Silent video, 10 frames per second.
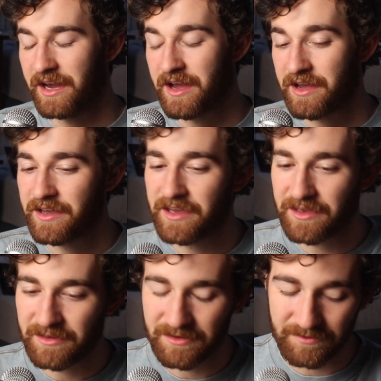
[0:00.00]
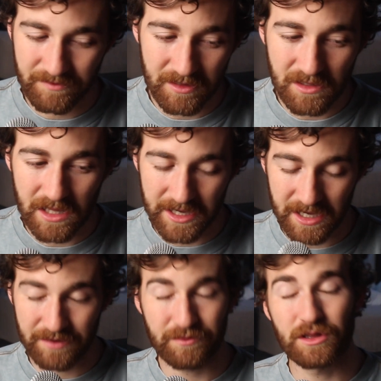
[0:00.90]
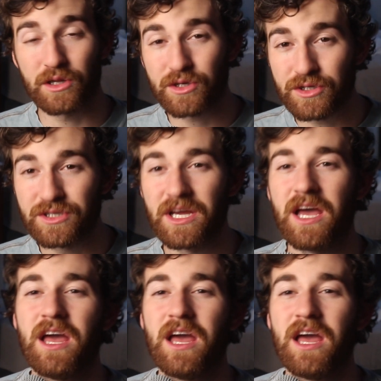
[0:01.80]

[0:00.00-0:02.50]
I feel like I've learned